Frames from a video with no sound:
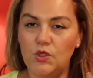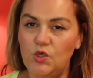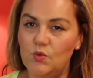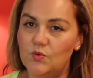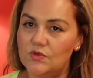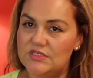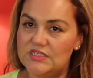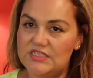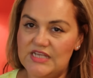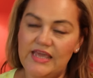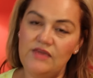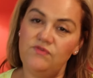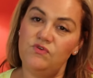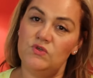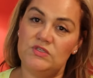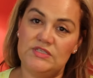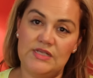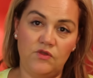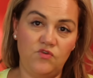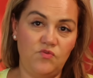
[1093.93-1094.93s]
You will save
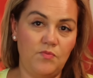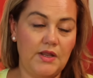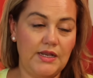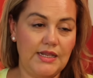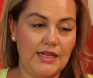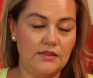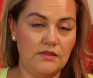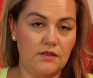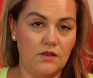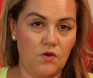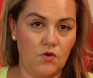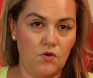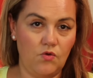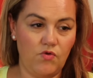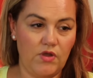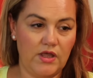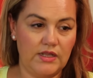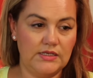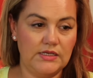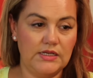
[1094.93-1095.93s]
yourself money in the long
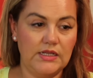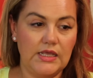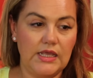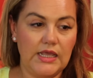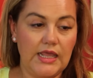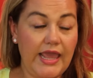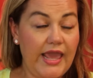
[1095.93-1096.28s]
run